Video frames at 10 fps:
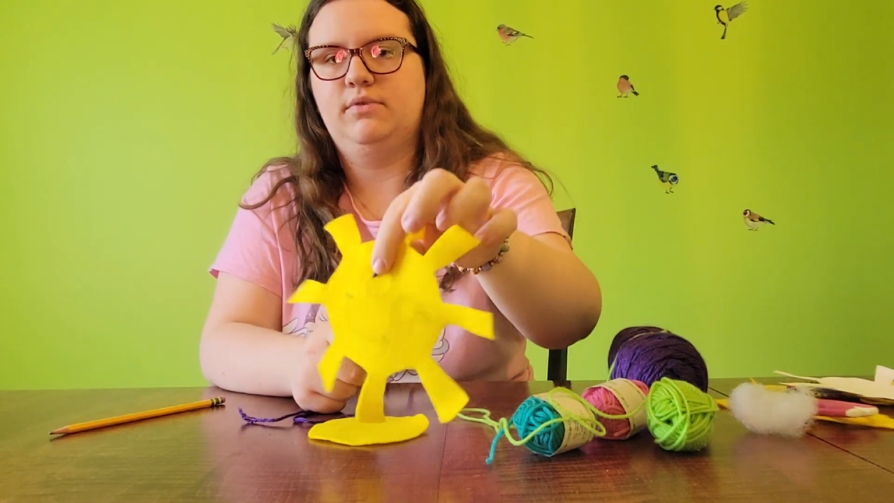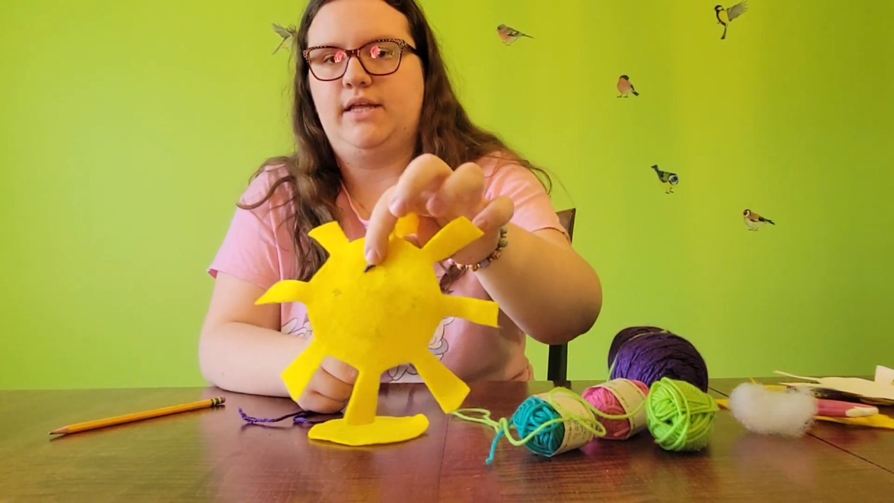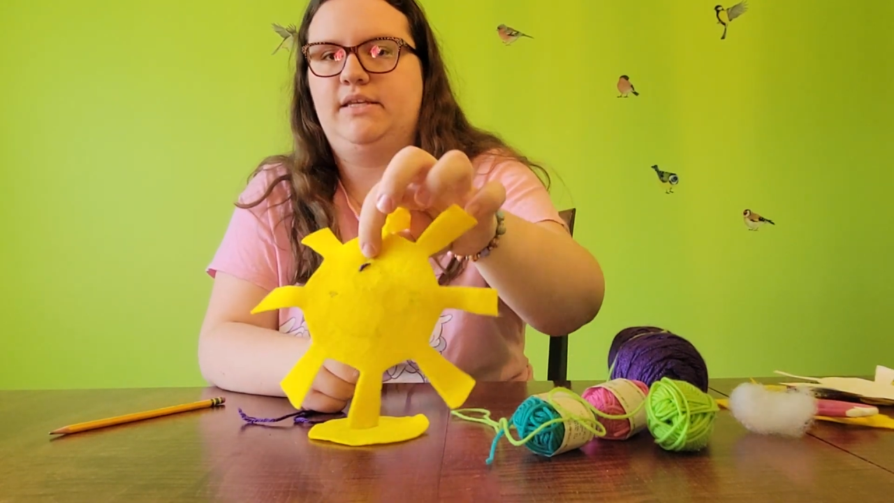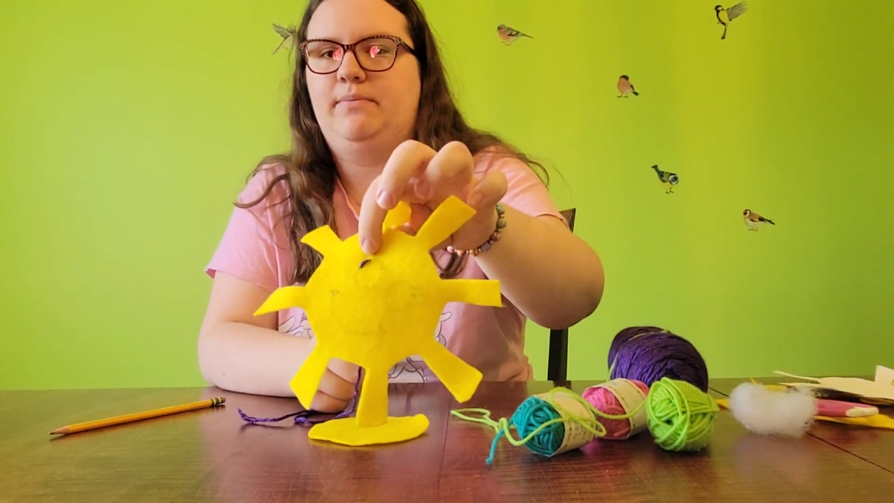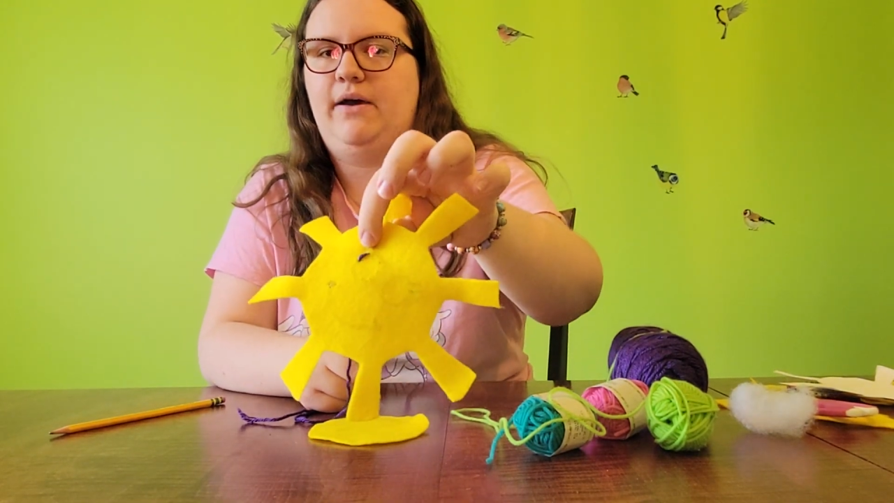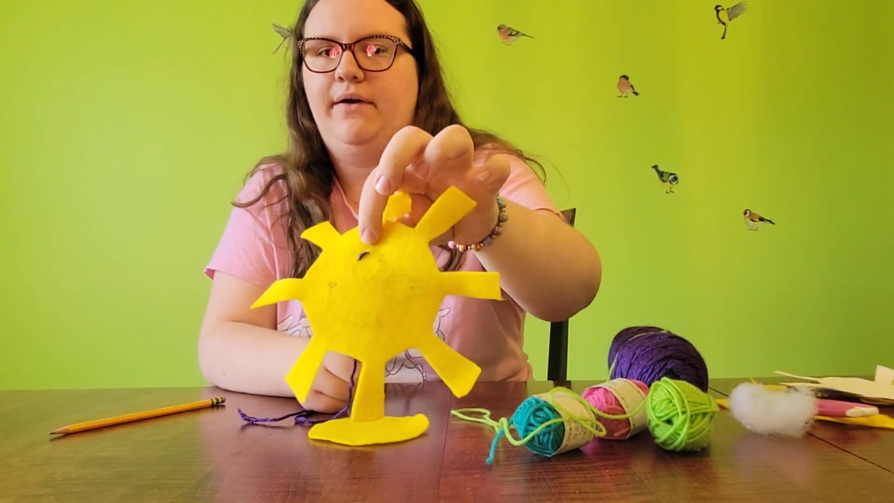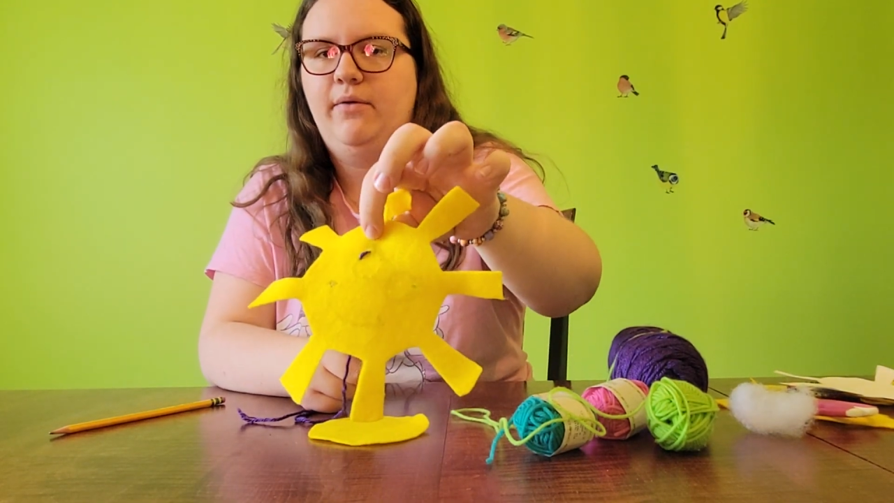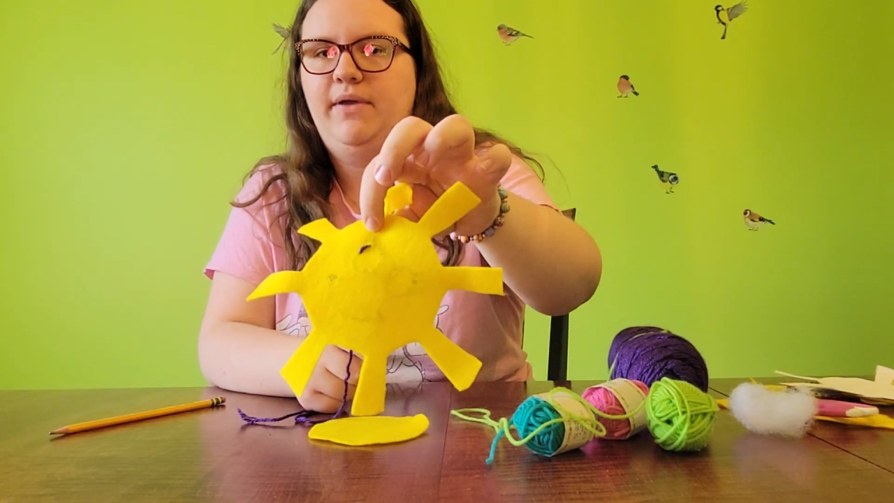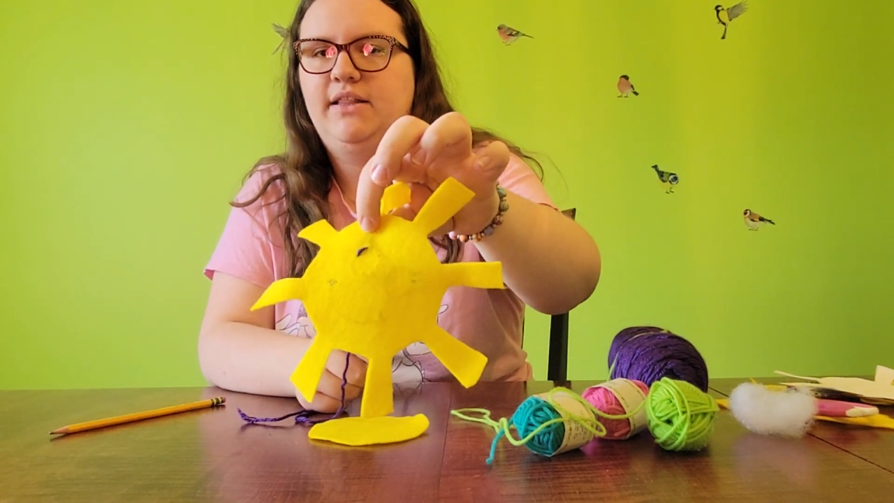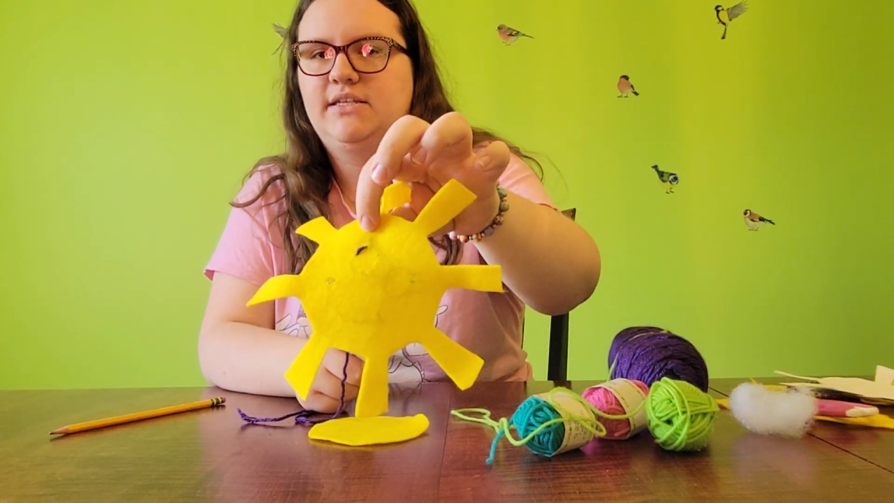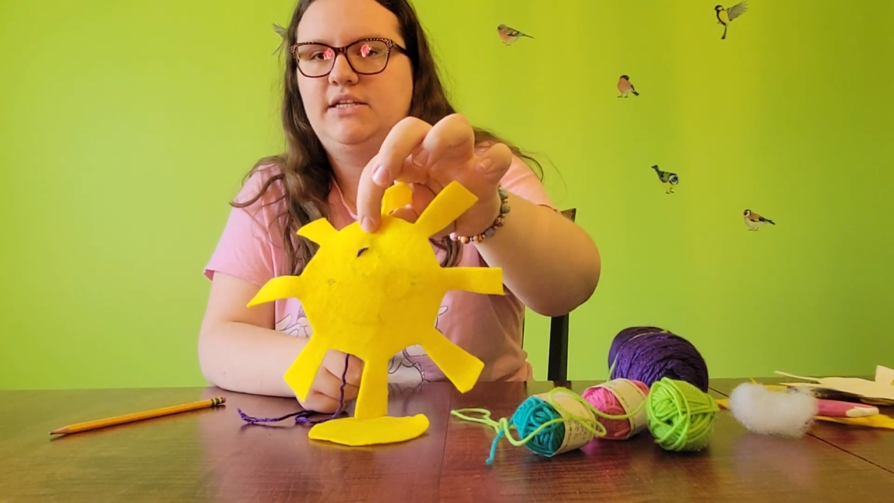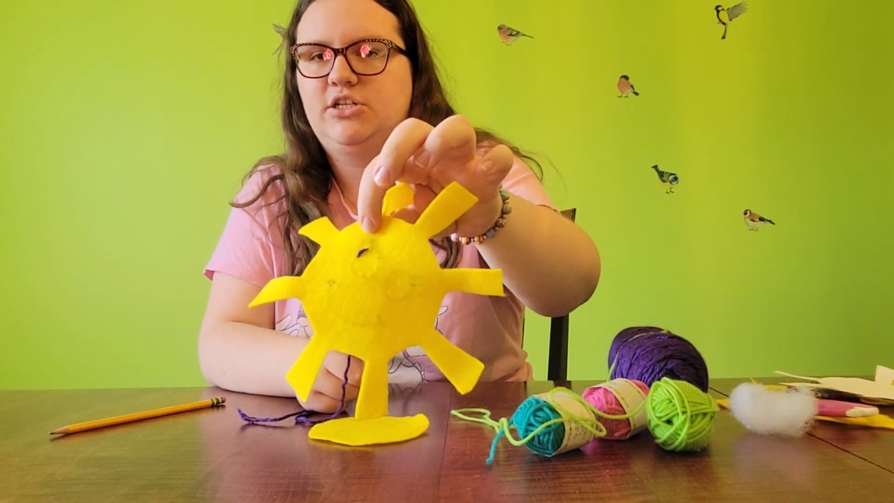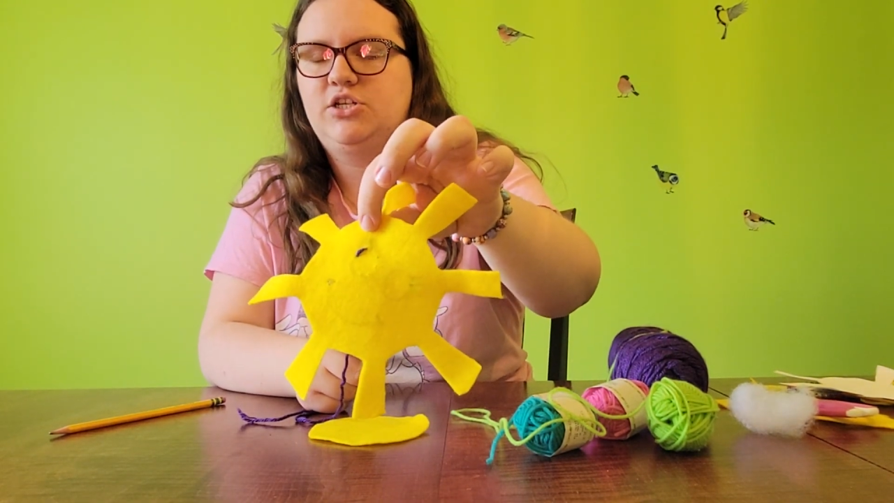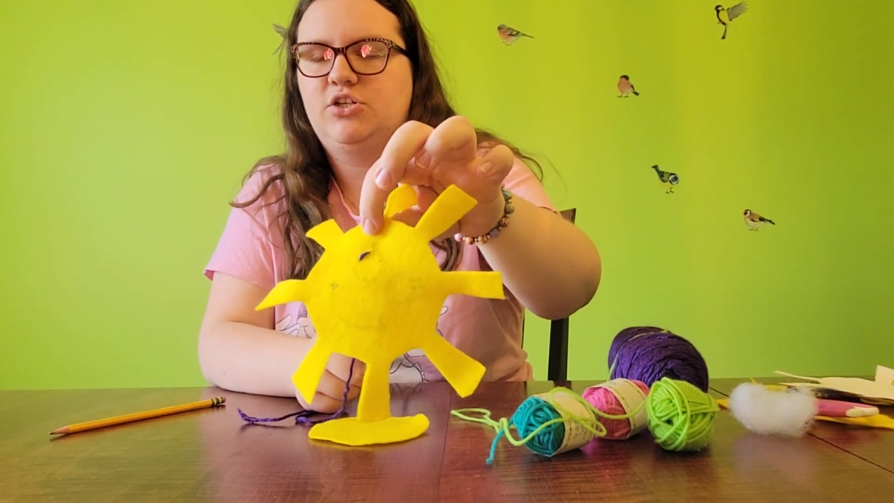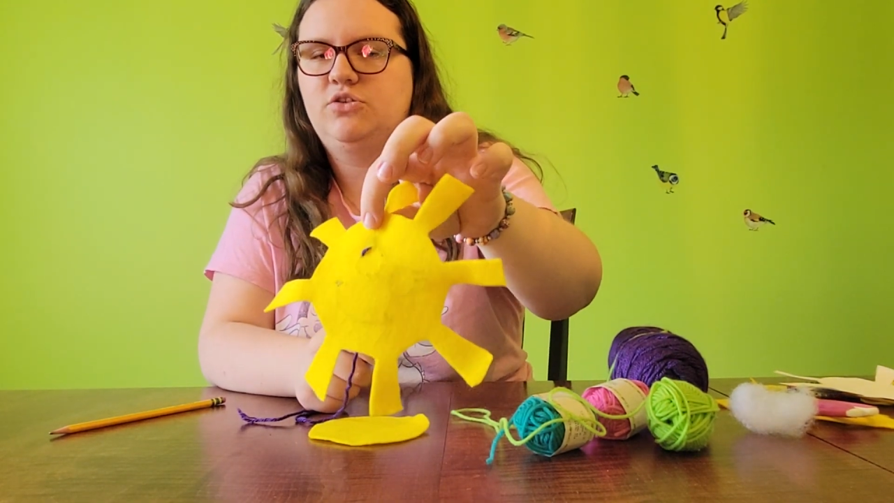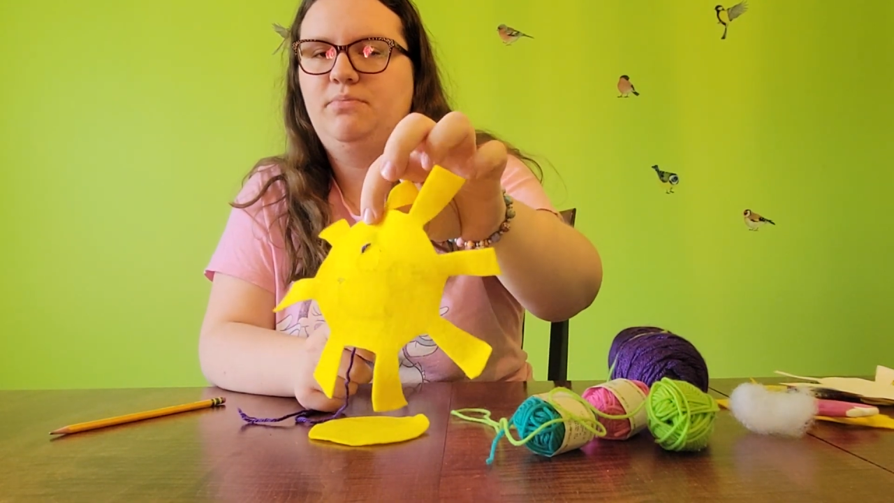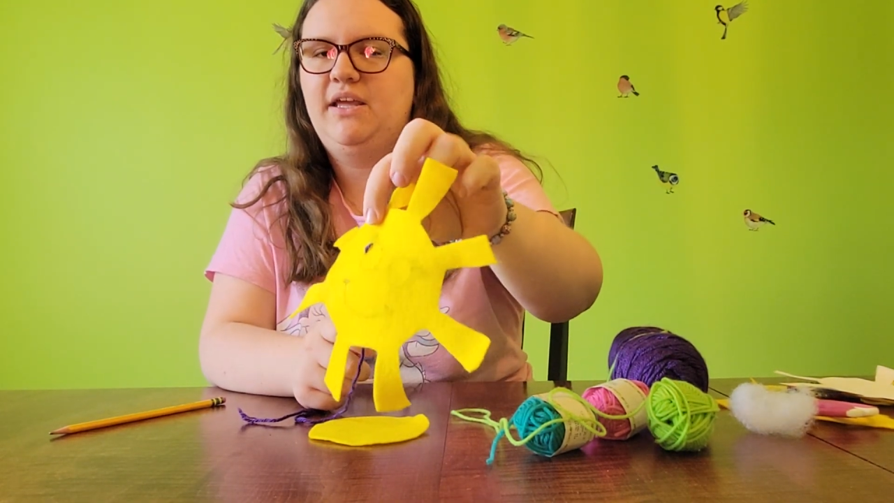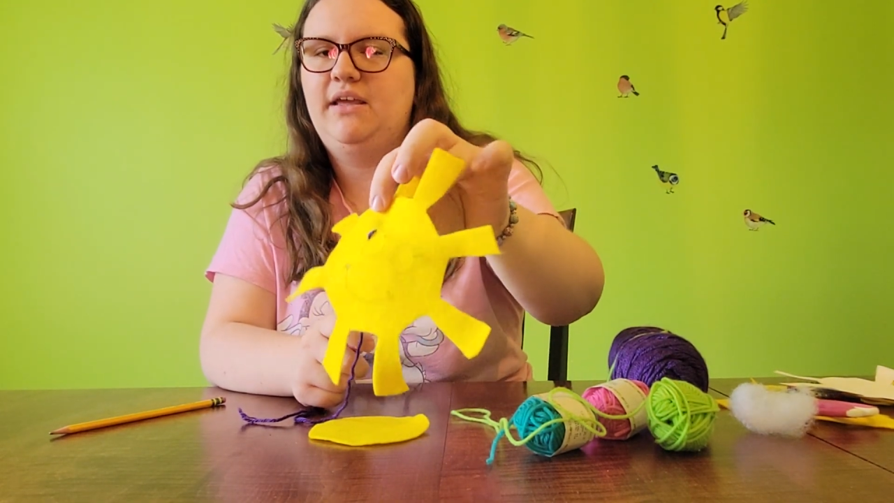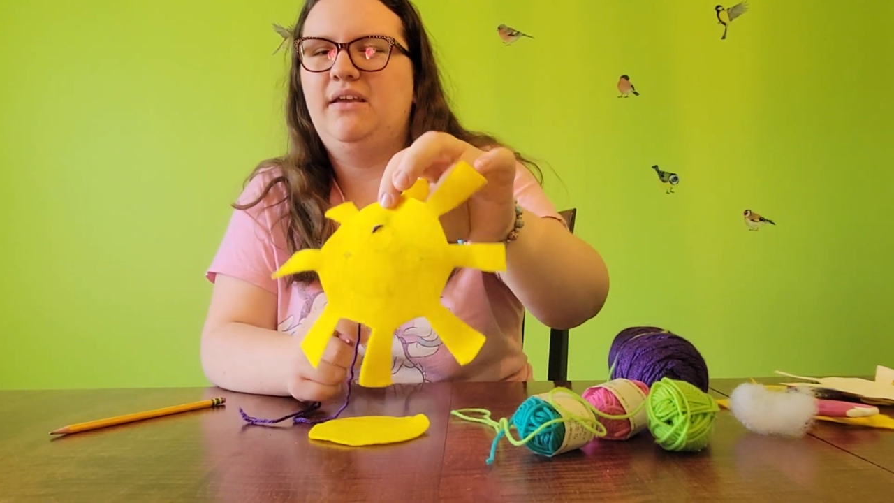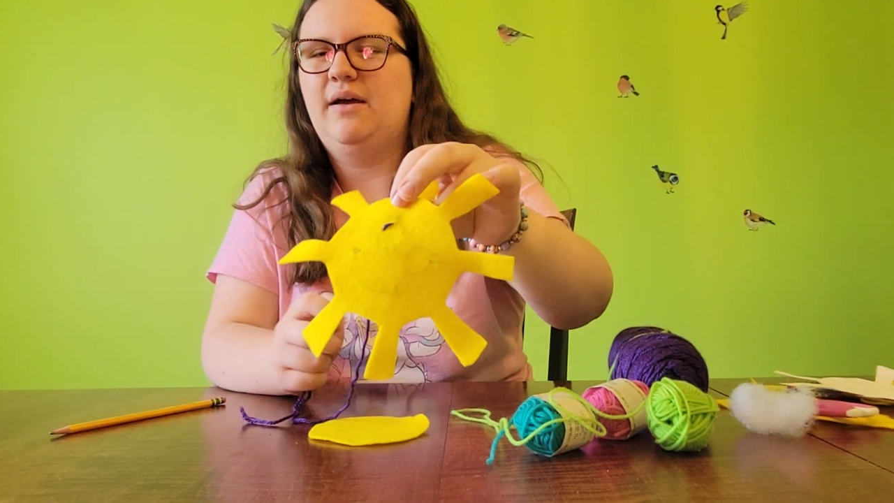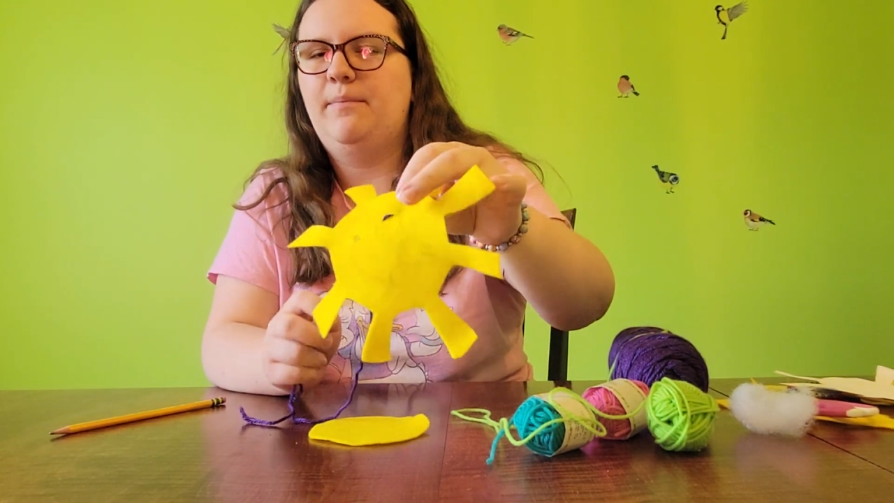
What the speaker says: That's about how big the stitches should be,